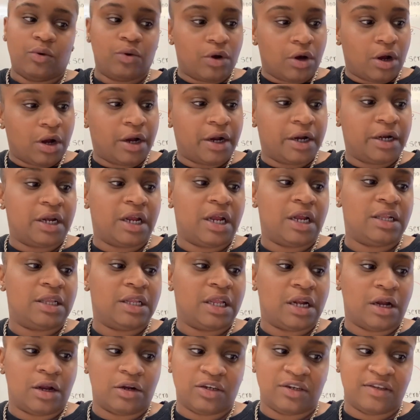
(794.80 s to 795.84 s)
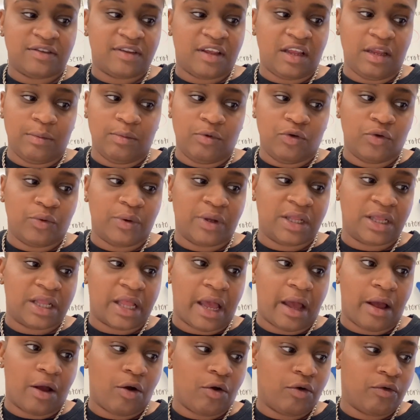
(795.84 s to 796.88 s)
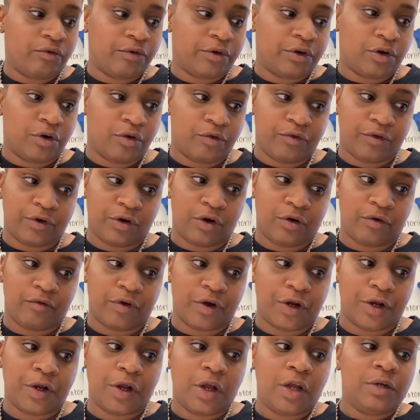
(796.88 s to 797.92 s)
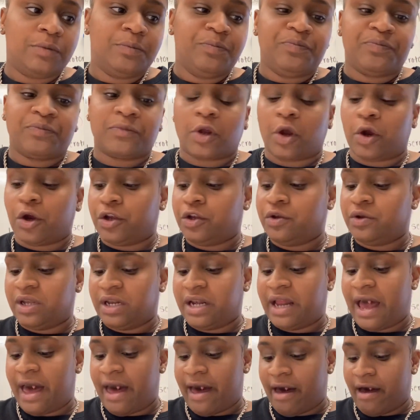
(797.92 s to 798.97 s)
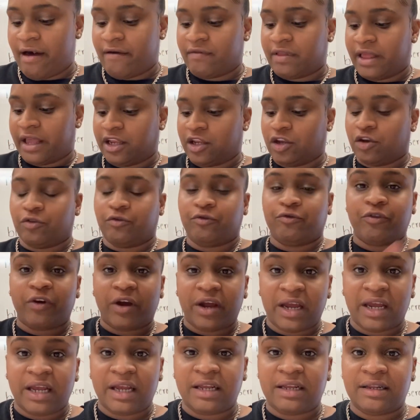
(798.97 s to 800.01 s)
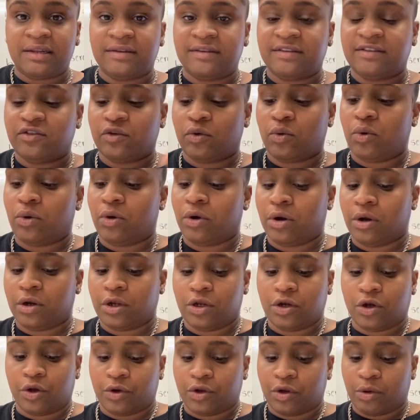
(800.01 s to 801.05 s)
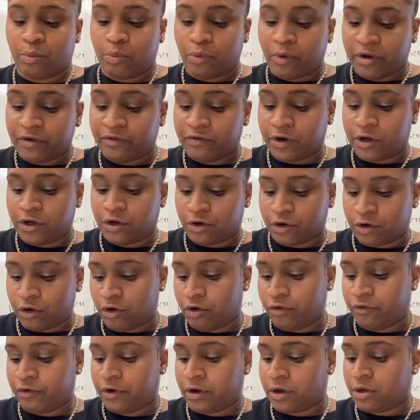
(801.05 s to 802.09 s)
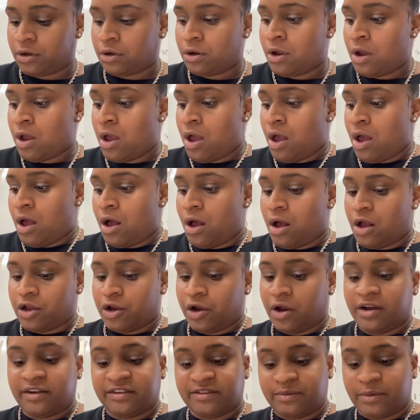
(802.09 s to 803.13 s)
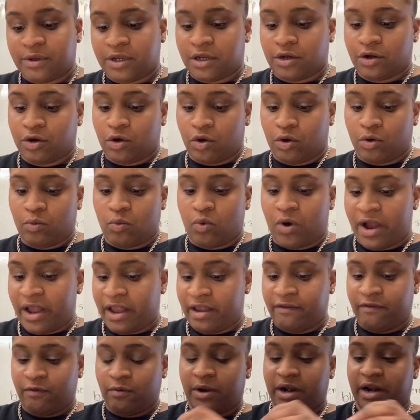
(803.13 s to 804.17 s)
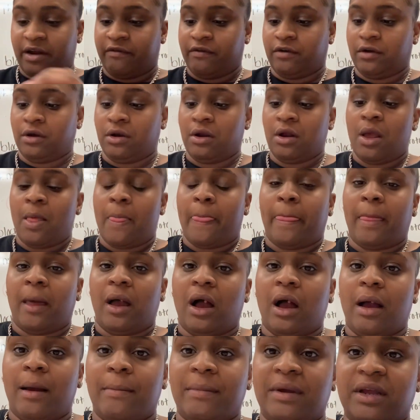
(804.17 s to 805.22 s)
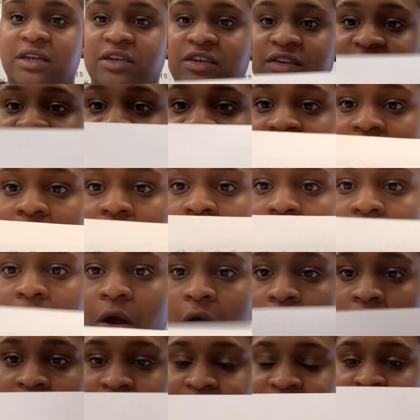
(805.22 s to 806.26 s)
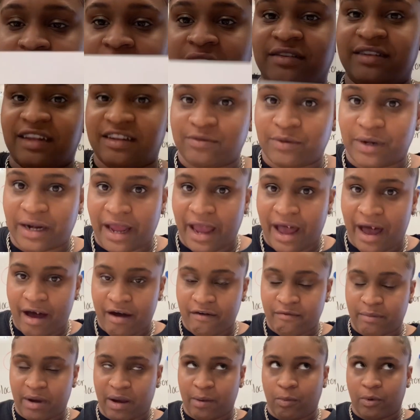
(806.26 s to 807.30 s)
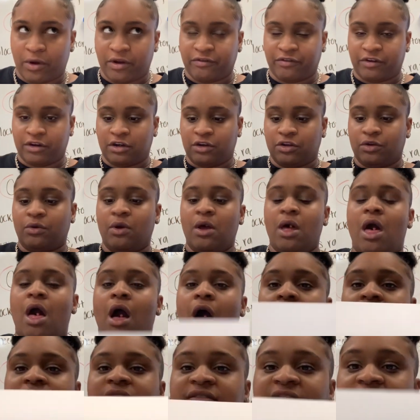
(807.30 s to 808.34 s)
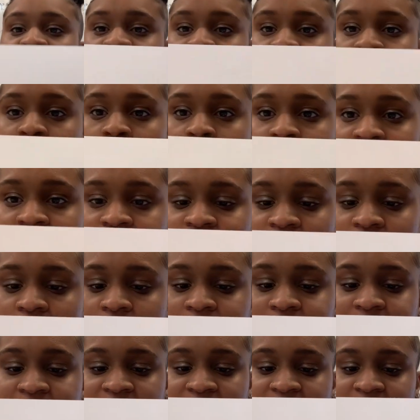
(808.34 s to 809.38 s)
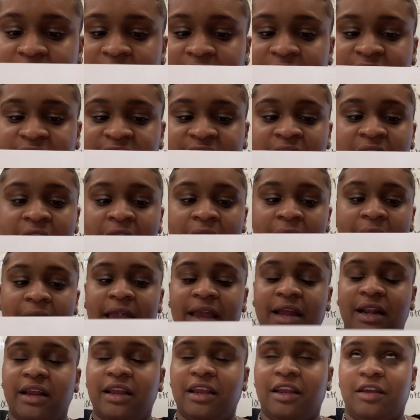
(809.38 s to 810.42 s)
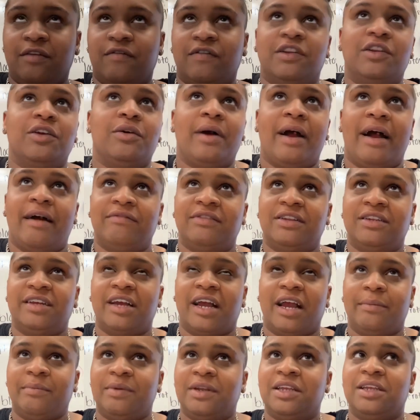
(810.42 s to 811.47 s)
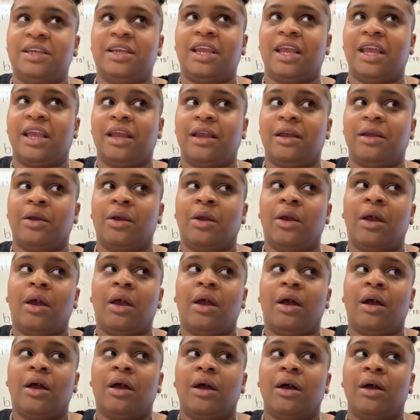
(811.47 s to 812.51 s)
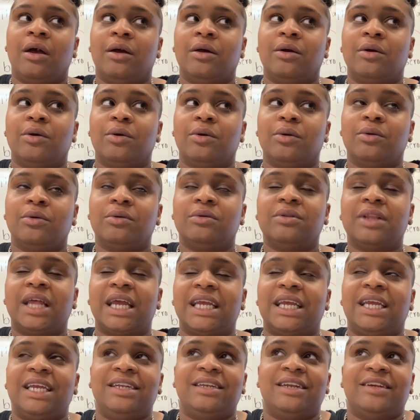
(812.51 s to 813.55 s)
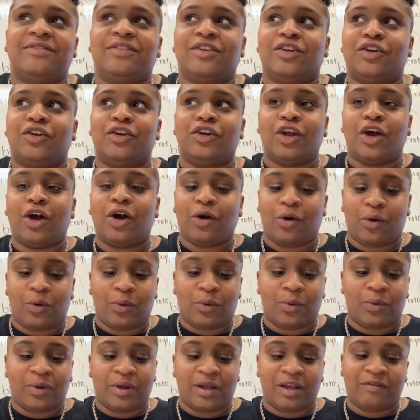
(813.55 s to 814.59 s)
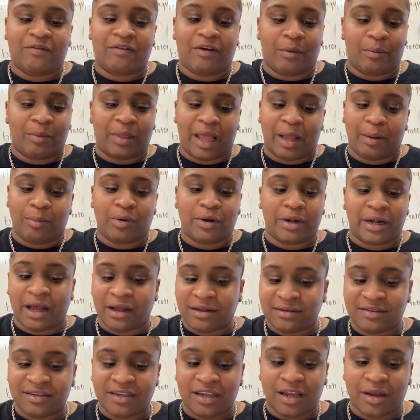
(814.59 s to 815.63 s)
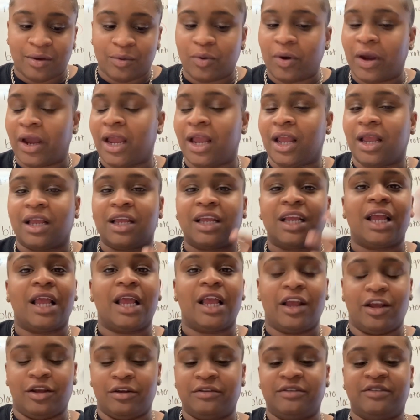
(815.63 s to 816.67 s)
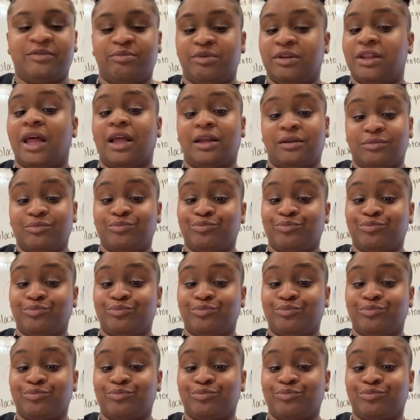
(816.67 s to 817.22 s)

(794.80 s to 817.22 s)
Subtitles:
card, and then I'll just keep doing that over and over and over. Or you can have like your friends, or you know, your boyfriend, your girlfriend, your husband, wife, whatever, and just have them, because that's what I have my boyfriend do. I'll just have him hold up the card like this, and even though half the time he can't, like he doesn't know if I'm like pronouncing it right, he'll just be like,